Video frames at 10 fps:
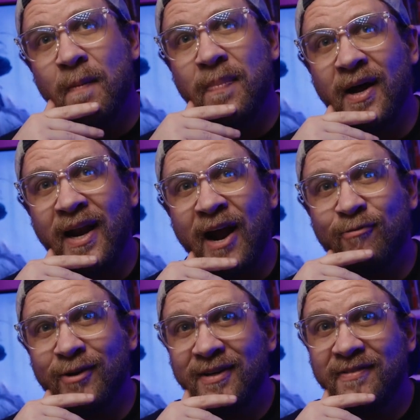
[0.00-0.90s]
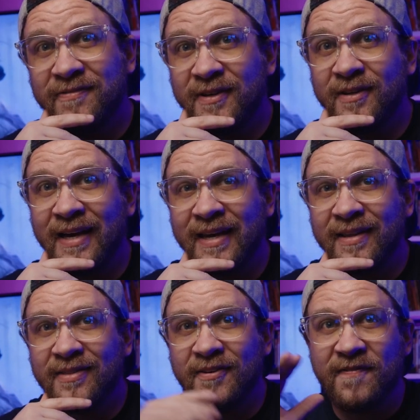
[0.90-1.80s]
But I really feel like
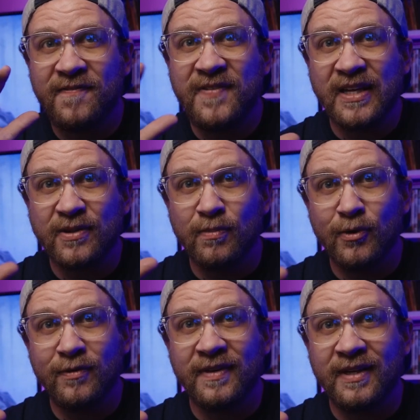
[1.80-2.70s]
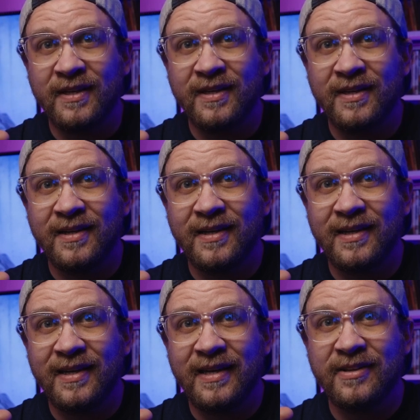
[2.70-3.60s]
the 5th movie
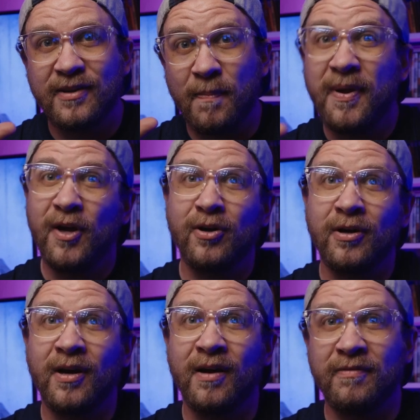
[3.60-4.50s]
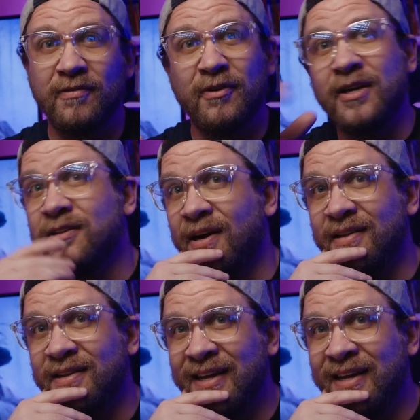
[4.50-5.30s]
is the pillar of a franchise.